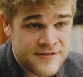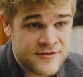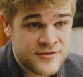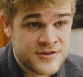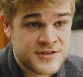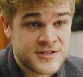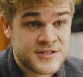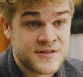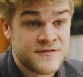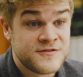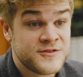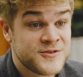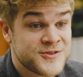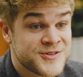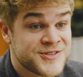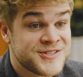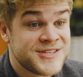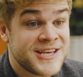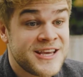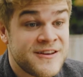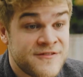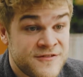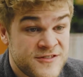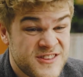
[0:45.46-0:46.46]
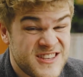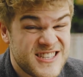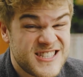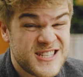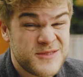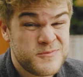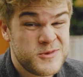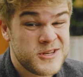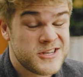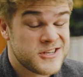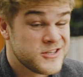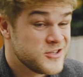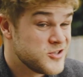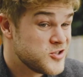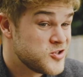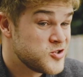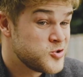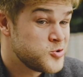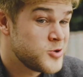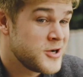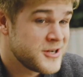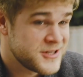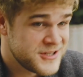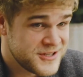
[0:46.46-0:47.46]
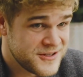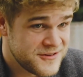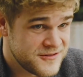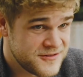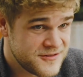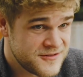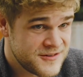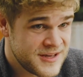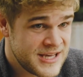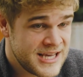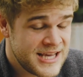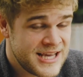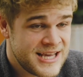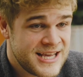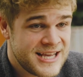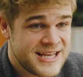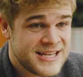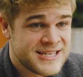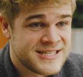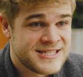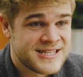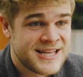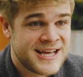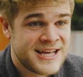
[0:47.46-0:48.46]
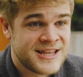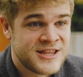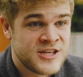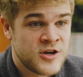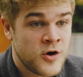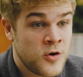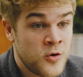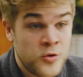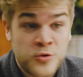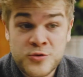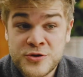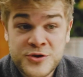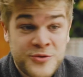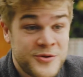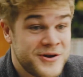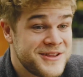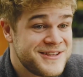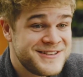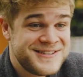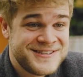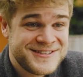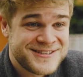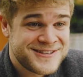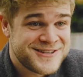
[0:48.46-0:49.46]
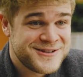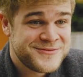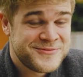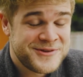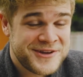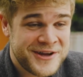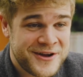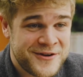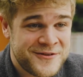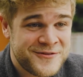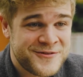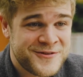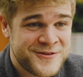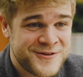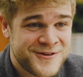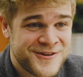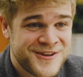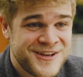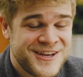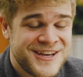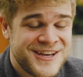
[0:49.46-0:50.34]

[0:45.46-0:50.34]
for this to feel safe, for this to be constructive, is that the only way this is going to be helpful